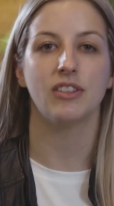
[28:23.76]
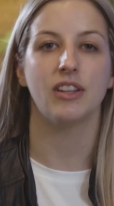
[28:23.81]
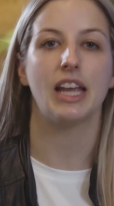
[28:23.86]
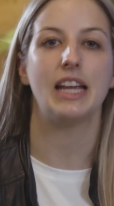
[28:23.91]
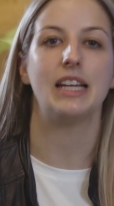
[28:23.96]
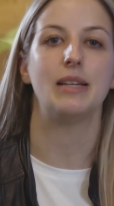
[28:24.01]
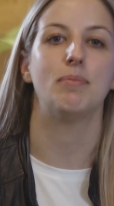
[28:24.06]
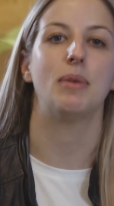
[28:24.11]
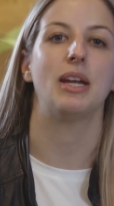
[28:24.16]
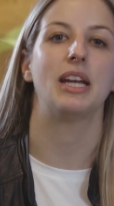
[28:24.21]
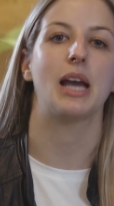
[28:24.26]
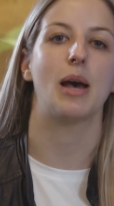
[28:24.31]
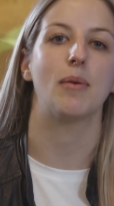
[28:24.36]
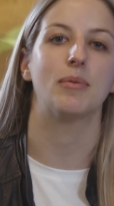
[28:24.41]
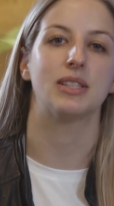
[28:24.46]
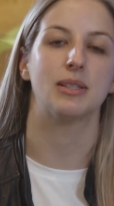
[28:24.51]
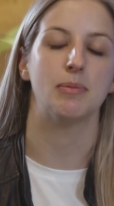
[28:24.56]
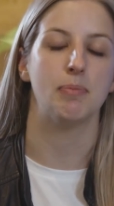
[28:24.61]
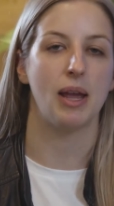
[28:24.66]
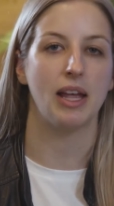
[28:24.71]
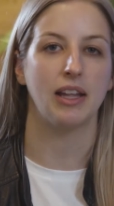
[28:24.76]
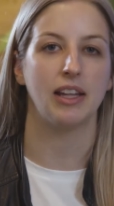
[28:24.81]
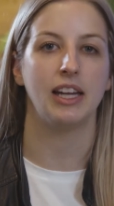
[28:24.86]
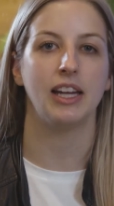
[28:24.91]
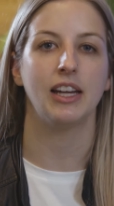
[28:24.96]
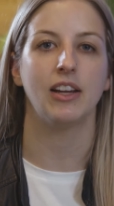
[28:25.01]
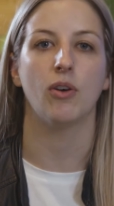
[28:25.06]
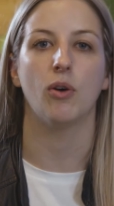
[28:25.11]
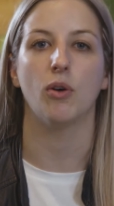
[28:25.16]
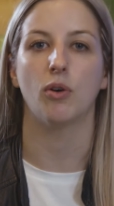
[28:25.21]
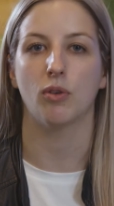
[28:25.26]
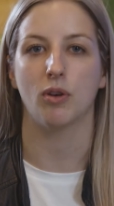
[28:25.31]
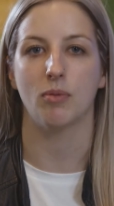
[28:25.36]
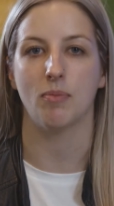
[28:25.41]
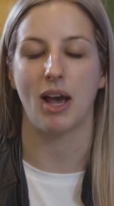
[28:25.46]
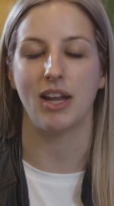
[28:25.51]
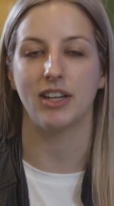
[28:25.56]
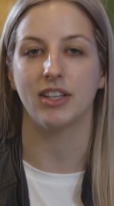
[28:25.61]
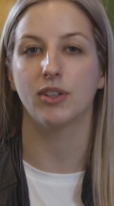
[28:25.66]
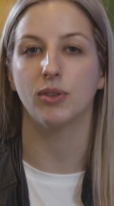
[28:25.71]
they pick up spelling or
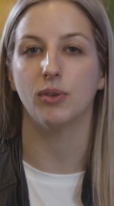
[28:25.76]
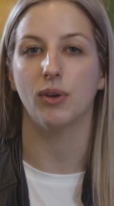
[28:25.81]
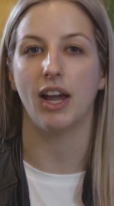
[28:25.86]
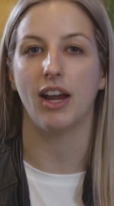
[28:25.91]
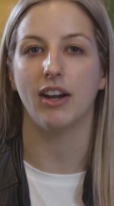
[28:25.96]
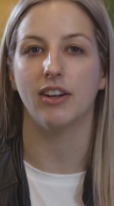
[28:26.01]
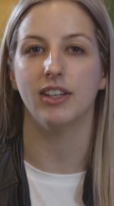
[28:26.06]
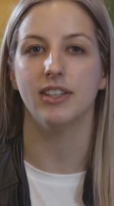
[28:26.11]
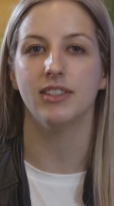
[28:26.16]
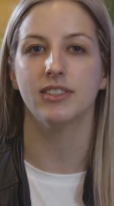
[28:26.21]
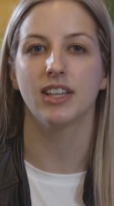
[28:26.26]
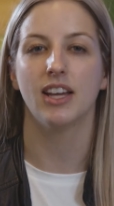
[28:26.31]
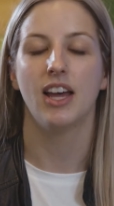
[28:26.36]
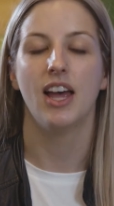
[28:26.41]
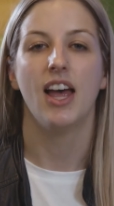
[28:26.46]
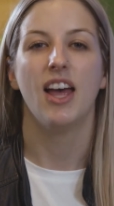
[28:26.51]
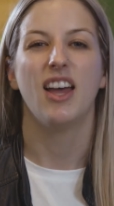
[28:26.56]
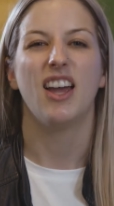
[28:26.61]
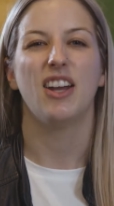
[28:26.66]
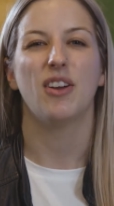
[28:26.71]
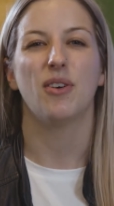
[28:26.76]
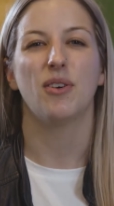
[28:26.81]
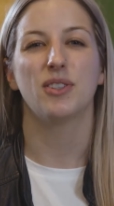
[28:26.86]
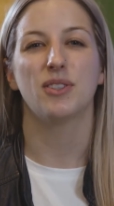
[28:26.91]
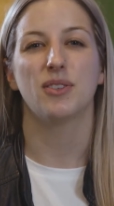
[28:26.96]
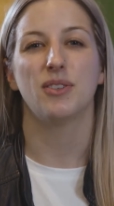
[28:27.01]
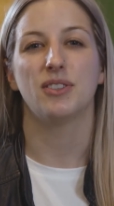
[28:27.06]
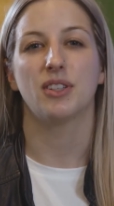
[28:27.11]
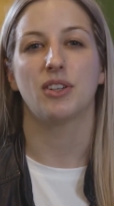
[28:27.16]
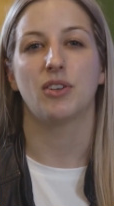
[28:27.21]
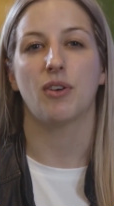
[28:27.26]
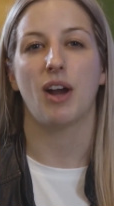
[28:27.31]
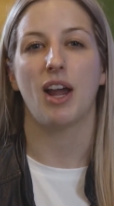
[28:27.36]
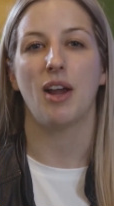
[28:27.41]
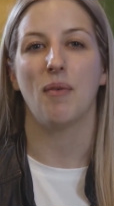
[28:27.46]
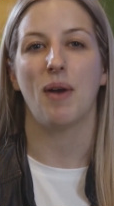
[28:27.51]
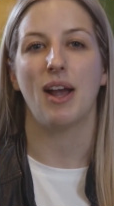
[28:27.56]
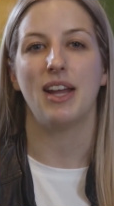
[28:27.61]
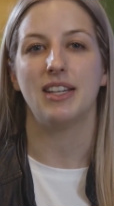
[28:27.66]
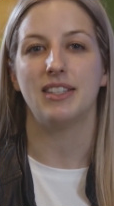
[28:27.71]
grammatical errors, it also is a
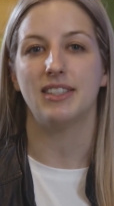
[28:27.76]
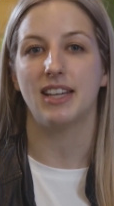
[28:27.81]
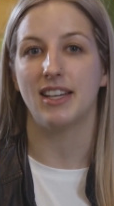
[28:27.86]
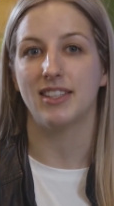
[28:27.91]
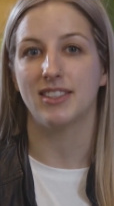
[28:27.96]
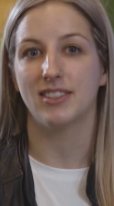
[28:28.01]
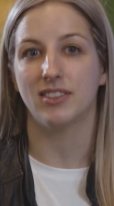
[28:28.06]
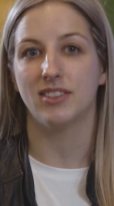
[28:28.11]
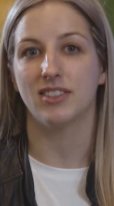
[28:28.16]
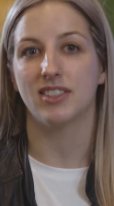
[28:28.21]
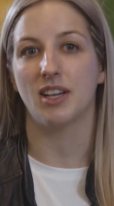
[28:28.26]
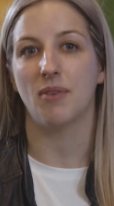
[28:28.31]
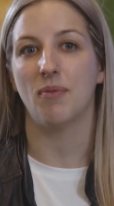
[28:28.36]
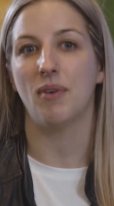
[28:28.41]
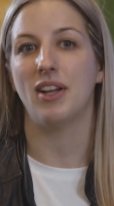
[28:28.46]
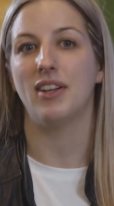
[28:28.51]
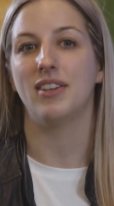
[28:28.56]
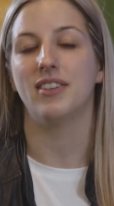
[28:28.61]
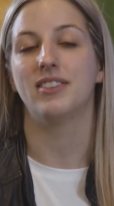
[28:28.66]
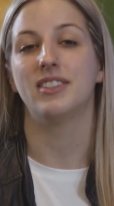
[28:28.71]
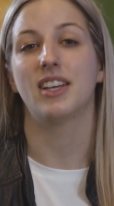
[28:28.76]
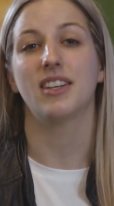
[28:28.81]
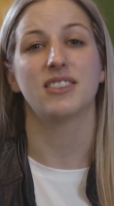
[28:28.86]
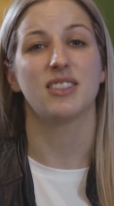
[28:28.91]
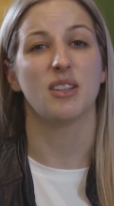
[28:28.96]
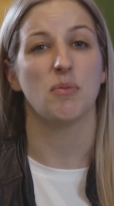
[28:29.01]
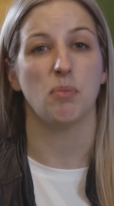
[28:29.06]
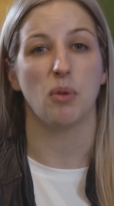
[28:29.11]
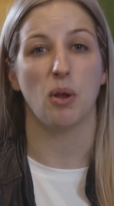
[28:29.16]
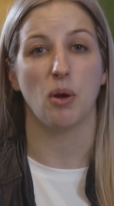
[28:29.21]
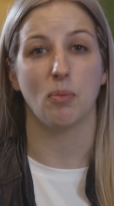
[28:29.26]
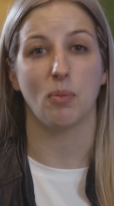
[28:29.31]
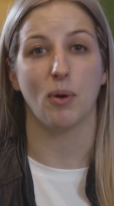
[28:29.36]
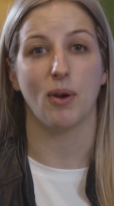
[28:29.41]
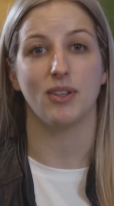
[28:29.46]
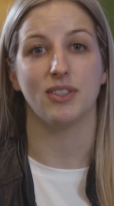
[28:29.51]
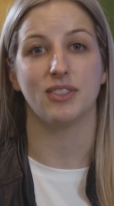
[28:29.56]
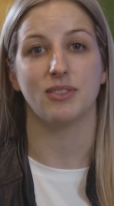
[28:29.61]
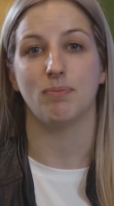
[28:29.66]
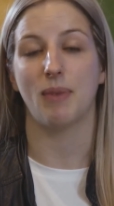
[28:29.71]
great way to test on someone, does the blog
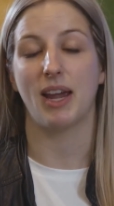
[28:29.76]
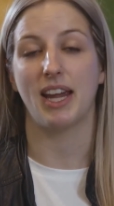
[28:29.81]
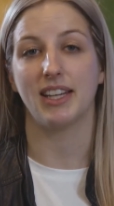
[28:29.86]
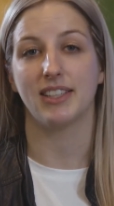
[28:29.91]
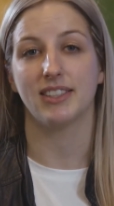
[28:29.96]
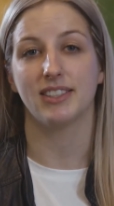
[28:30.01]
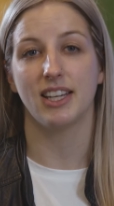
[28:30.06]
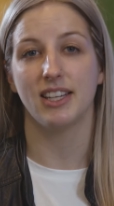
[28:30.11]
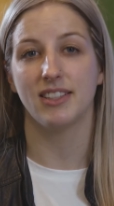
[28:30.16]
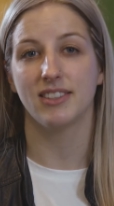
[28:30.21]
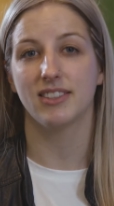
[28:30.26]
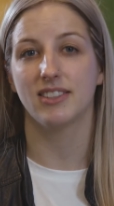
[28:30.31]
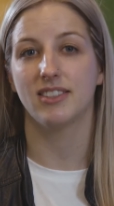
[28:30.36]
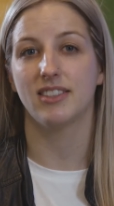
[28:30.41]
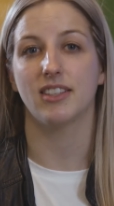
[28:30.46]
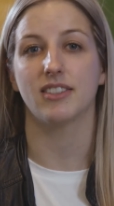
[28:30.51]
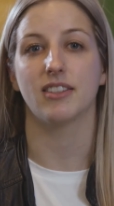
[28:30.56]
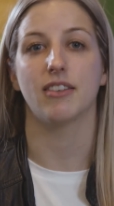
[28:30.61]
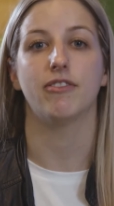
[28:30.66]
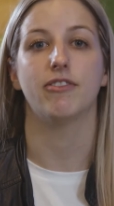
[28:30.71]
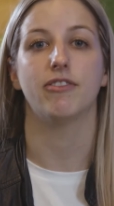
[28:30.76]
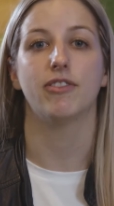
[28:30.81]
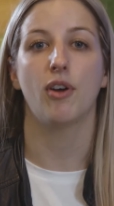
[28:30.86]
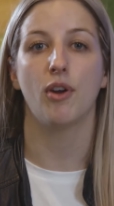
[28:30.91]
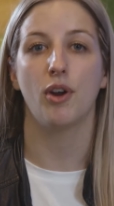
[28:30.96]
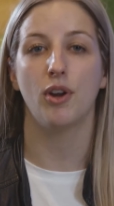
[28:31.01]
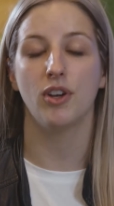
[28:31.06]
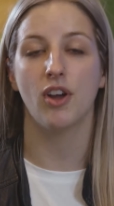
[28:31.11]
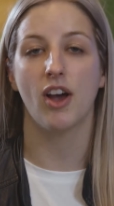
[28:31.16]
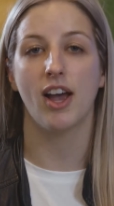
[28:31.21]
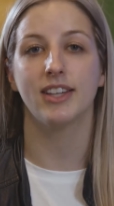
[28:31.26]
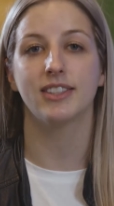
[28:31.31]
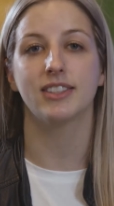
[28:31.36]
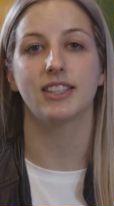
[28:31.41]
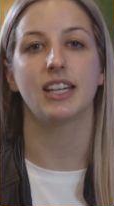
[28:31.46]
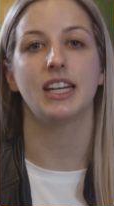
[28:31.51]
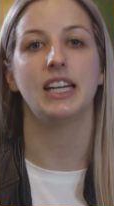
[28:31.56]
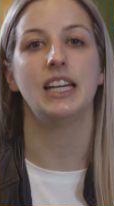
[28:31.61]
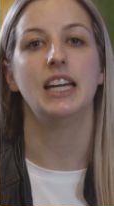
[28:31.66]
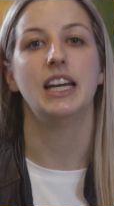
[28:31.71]
post make sense? Does it flow
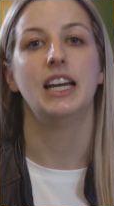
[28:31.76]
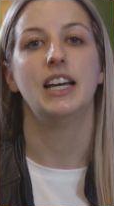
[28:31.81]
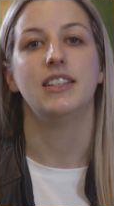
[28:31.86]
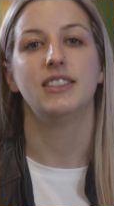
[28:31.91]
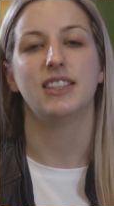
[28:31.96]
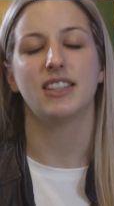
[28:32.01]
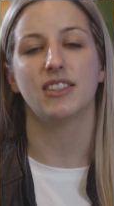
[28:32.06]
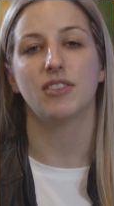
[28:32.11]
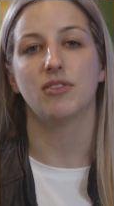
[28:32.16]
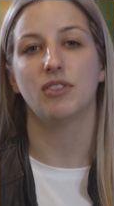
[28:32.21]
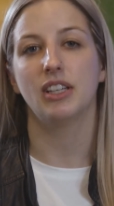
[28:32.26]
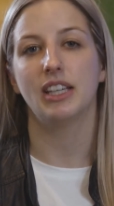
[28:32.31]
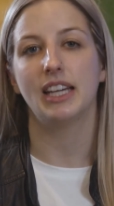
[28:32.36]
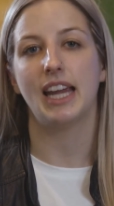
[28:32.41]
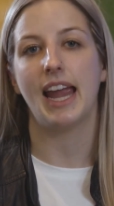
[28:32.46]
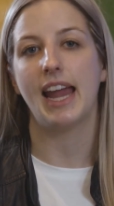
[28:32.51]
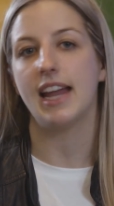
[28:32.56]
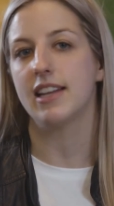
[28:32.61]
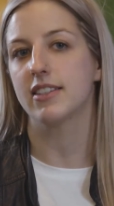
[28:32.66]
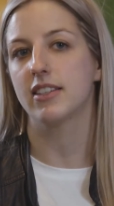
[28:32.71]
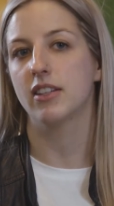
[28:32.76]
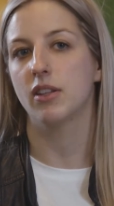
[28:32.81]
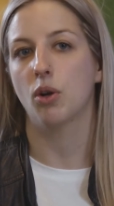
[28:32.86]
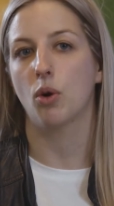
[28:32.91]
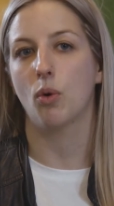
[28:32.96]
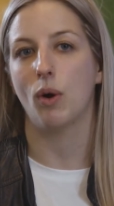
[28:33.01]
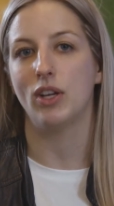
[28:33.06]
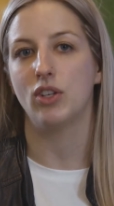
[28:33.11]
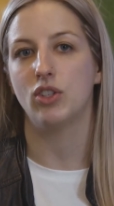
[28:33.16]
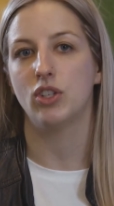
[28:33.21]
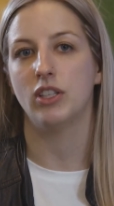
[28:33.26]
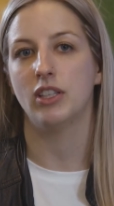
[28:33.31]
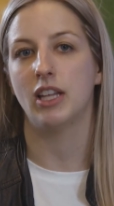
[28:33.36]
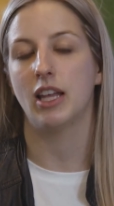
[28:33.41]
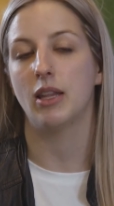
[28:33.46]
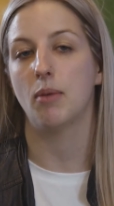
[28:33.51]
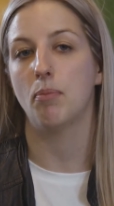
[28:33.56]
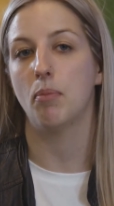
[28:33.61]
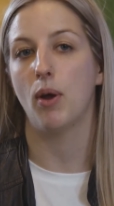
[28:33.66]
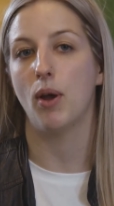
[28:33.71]
nicely? Does it really answer the question
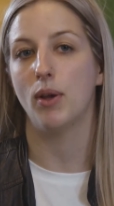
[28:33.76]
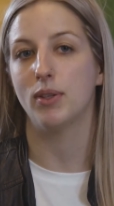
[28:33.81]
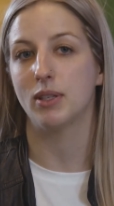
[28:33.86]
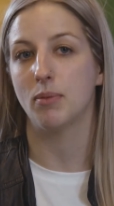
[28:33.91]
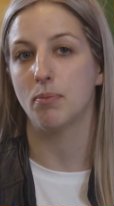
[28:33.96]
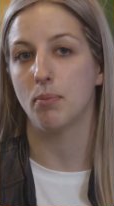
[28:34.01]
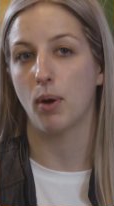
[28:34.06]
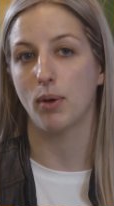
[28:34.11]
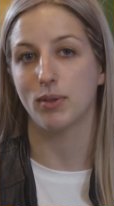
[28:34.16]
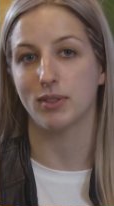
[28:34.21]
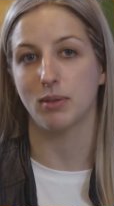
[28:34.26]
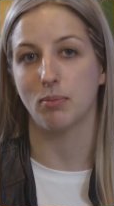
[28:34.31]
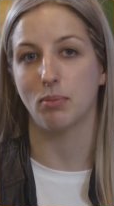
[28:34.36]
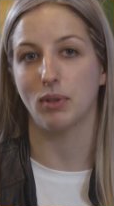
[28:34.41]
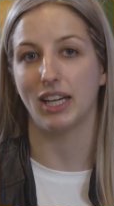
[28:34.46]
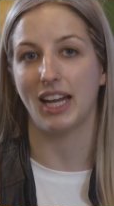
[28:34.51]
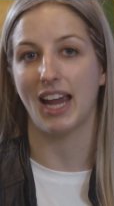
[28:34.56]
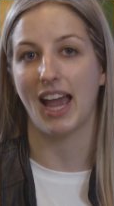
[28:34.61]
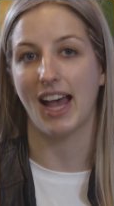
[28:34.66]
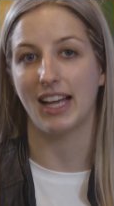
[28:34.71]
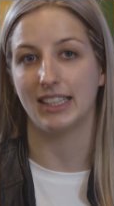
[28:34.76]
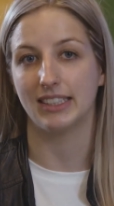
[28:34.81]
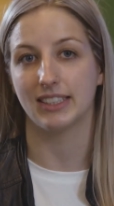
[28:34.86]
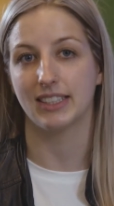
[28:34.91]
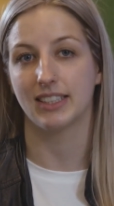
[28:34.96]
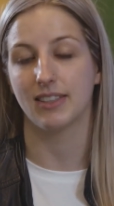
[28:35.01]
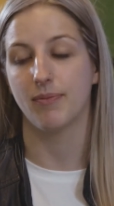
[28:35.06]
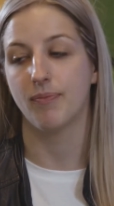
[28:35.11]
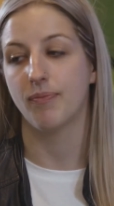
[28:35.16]
that the person possibly has?